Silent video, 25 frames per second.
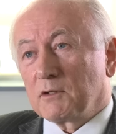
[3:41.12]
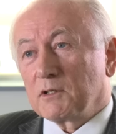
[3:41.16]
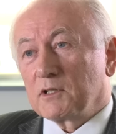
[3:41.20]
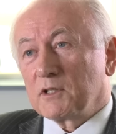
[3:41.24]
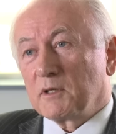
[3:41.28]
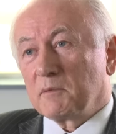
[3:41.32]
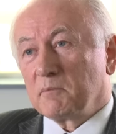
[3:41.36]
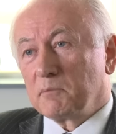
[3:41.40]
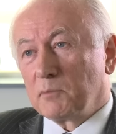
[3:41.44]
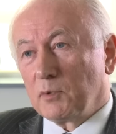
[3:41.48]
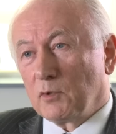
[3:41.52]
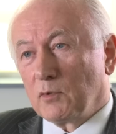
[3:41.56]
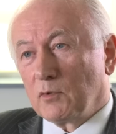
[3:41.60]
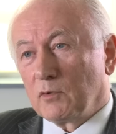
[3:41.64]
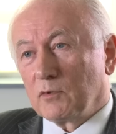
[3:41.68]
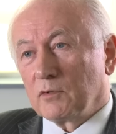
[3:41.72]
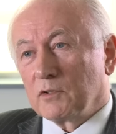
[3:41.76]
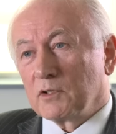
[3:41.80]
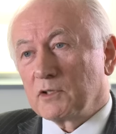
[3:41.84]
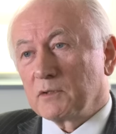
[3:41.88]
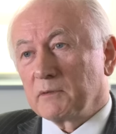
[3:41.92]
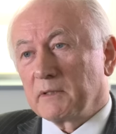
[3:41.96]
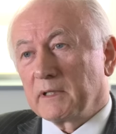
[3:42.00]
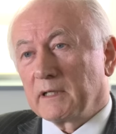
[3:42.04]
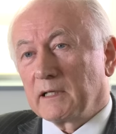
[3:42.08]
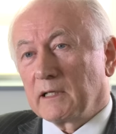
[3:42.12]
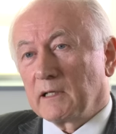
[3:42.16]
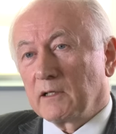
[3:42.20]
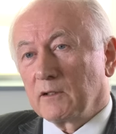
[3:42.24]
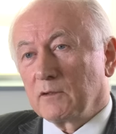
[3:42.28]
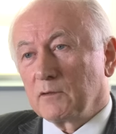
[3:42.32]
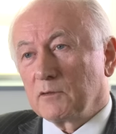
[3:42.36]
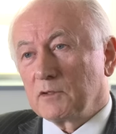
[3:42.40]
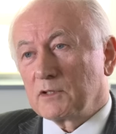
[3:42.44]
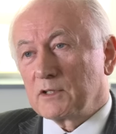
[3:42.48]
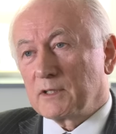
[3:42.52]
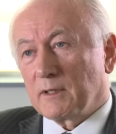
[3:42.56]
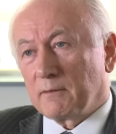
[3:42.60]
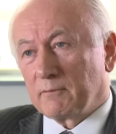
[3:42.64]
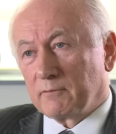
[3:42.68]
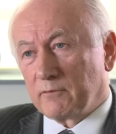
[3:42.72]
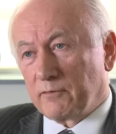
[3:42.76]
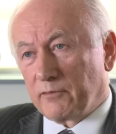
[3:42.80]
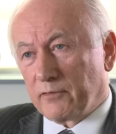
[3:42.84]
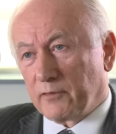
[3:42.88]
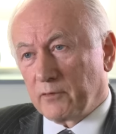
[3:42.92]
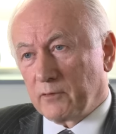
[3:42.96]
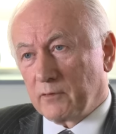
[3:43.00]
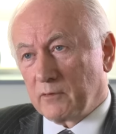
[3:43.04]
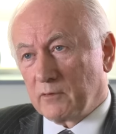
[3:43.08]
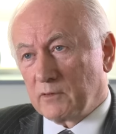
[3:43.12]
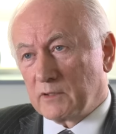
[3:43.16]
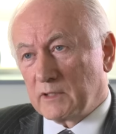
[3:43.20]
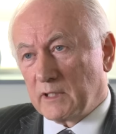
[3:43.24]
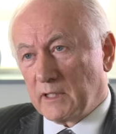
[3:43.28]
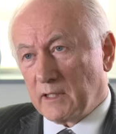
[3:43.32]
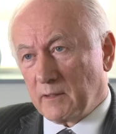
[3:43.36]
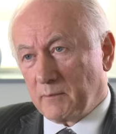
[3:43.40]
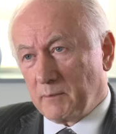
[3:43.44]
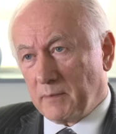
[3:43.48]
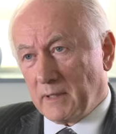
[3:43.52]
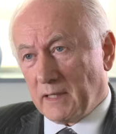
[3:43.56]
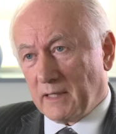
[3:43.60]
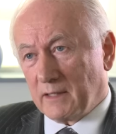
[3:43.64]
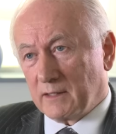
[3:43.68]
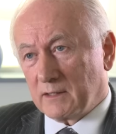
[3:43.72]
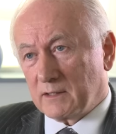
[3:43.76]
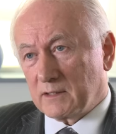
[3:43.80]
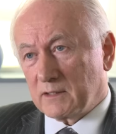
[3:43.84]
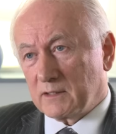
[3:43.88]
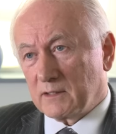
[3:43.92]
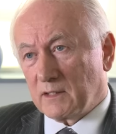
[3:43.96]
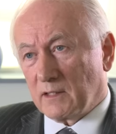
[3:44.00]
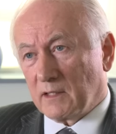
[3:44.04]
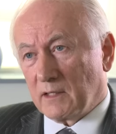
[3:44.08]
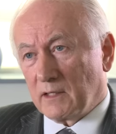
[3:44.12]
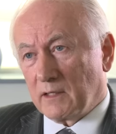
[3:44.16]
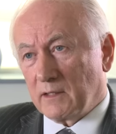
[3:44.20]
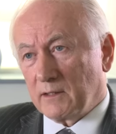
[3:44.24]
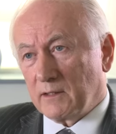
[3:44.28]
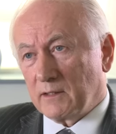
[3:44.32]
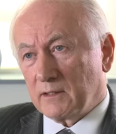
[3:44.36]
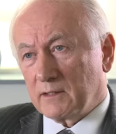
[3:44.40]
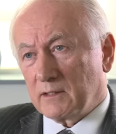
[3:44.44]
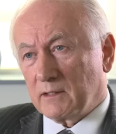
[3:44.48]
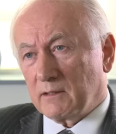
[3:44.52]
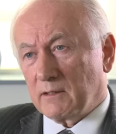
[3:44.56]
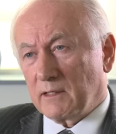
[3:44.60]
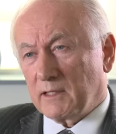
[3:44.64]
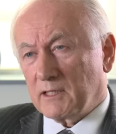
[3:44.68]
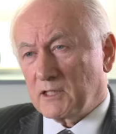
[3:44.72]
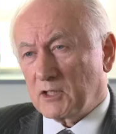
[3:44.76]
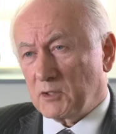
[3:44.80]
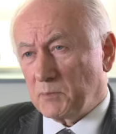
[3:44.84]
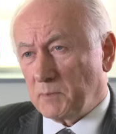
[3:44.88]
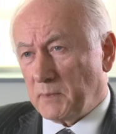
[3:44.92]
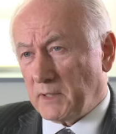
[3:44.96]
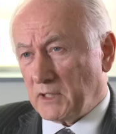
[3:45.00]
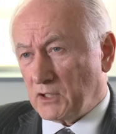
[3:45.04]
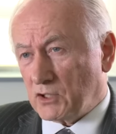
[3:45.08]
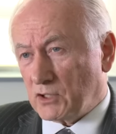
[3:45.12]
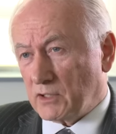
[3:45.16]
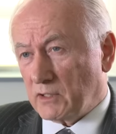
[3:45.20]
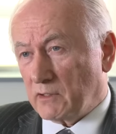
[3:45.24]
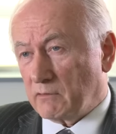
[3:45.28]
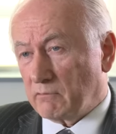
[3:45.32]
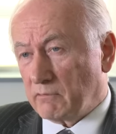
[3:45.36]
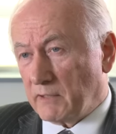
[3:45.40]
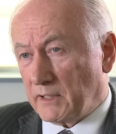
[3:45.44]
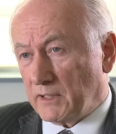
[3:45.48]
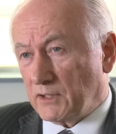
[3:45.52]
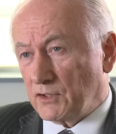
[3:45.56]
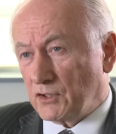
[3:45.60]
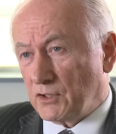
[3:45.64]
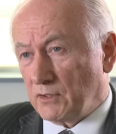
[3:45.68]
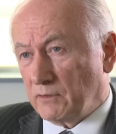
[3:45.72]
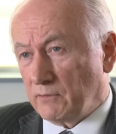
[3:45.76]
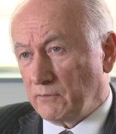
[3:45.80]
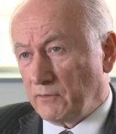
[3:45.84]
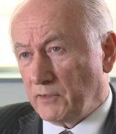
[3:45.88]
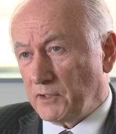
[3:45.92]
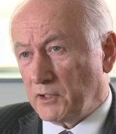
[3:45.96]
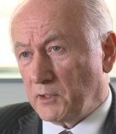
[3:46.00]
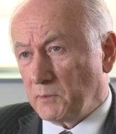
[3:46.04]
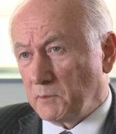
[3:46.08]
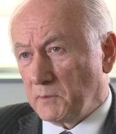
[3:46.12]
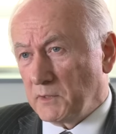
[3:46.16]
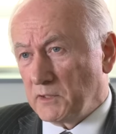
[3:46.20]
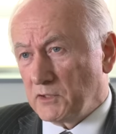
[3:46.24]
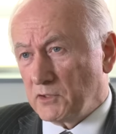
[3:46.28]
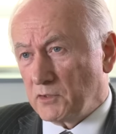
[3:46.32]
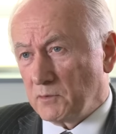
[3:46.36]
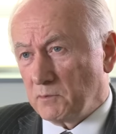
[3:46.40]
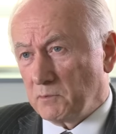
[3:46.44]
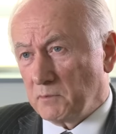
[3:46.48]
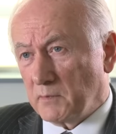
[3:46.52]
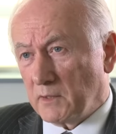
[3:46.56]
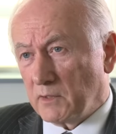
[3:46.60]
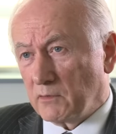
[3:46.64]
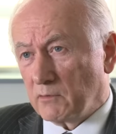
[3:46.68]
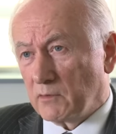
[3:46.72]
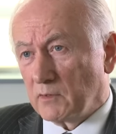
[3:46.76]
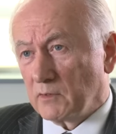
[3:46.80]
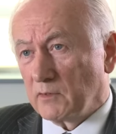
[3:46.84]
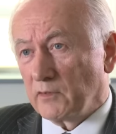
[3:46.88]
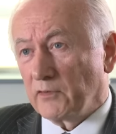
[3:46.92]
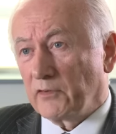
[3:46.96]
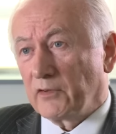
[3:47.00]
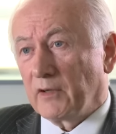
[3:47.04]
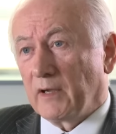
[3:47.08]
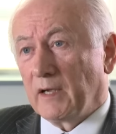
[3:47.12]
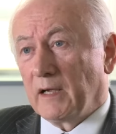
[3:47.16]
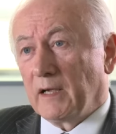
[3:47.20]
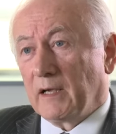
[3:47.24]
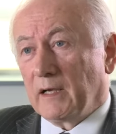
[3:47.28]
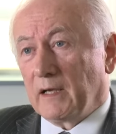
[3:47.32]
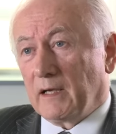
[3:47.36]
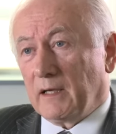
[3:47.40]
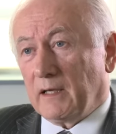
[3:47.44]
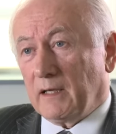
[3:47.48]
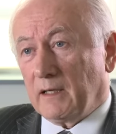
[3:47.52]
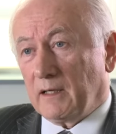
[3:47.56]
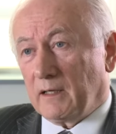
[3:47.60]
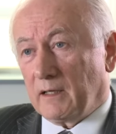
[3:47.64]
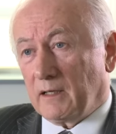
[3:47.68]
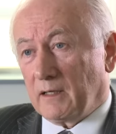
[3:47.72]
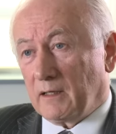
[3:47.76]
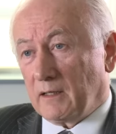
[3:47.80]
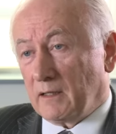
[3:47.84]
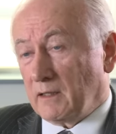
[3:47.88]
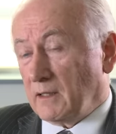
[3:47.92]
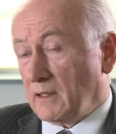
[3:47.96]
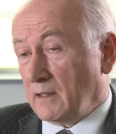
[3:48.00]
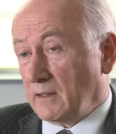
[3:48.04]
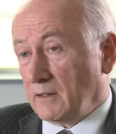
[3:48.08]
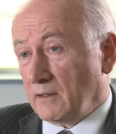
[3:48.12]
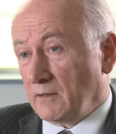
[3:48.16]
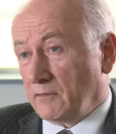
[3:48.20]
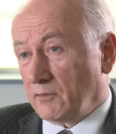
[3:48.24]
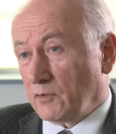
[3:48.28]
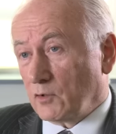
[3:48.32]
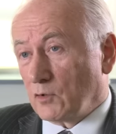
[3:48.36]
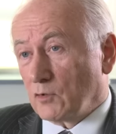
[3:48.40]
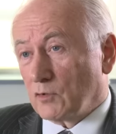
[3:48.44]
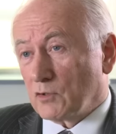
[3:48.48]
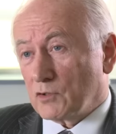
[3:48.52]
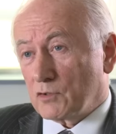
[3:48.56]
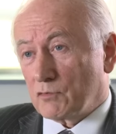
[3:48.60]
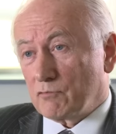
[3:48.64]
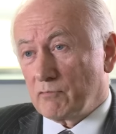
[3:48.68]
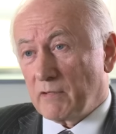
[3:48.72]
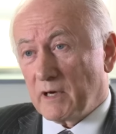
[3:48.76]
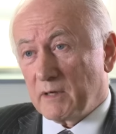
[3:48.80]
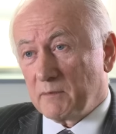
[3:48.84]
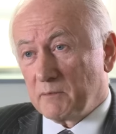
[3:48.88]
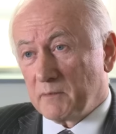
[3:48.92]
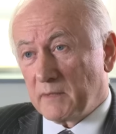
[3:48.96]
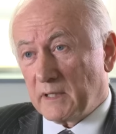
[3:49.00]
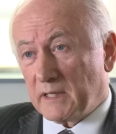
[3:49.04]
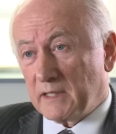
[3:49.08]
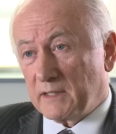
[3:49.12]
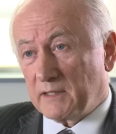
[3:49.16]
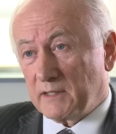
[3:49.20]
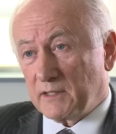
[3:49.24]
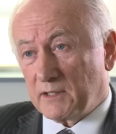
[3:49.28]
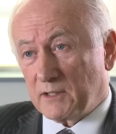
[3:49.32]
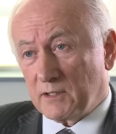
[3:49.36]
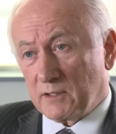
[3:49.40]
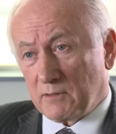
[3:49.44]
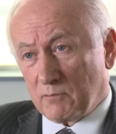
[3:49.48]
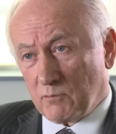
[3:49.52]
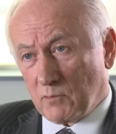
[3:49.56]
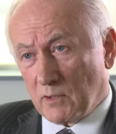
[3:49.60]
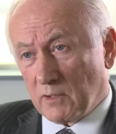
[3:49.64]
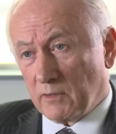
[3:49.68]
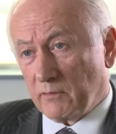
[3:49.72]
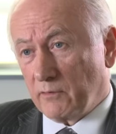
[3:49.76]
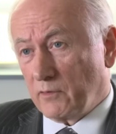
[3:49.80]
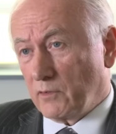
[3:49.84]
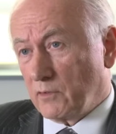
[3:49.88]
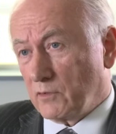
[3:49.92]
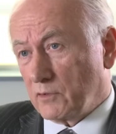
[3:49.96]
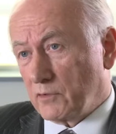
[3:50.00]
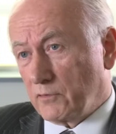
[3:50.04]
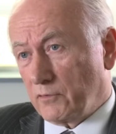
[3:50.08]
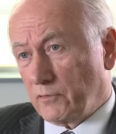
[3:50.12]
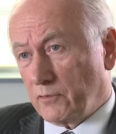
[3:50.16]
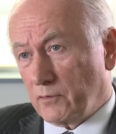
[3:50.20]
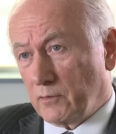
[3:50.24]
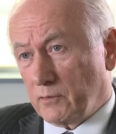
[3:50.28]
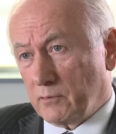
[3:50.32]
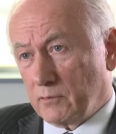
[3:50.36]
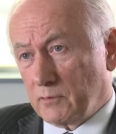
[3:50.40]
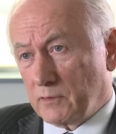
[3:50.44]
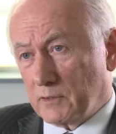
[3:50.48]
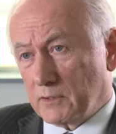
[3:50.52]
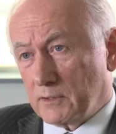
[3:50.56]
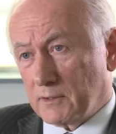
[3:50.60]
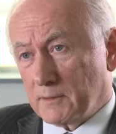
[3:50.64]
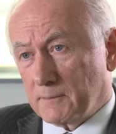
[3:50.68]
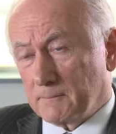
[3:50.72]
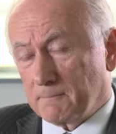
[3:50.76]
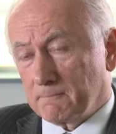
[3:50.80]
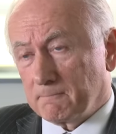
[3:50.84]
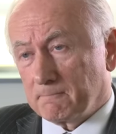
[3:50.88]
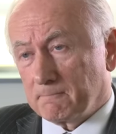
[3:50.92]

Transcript: it's important to include some foods in a balanced diet that are especially rich in vitamins and minerals. Uh, and of course, red meat is one of those foods